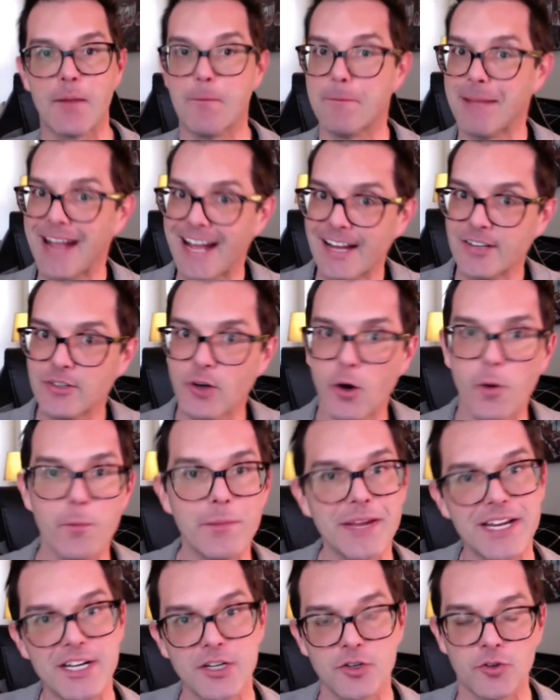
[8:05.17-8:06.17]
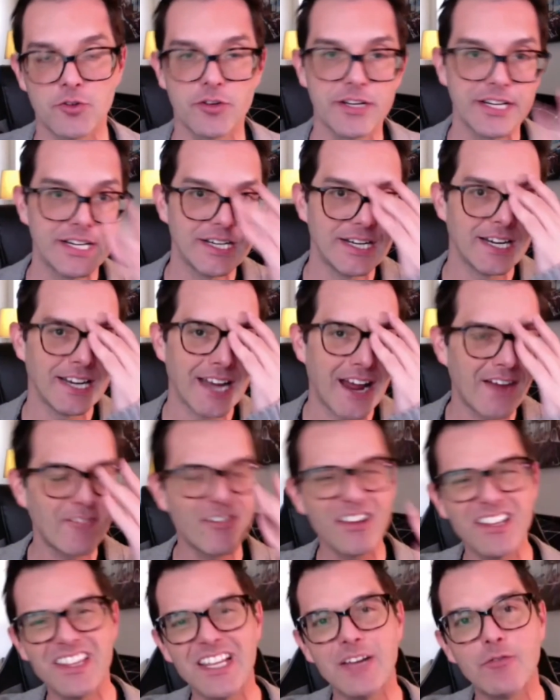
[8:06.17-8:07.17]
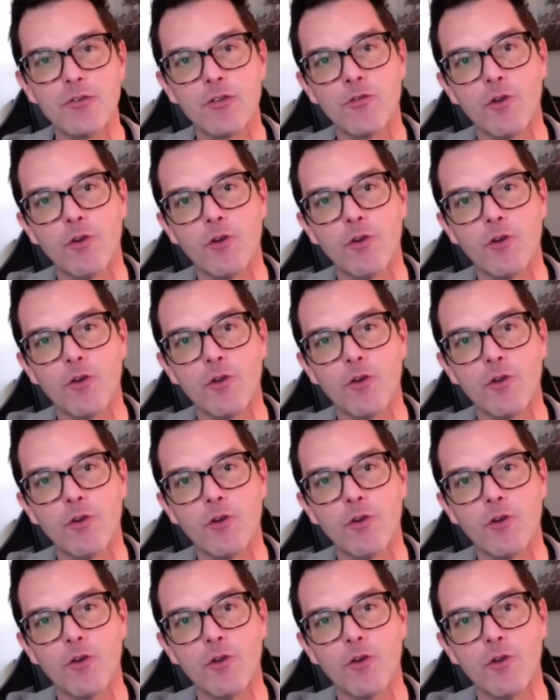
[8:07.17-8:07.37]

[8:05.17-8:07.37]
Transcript: a Mando meet and greet, and everything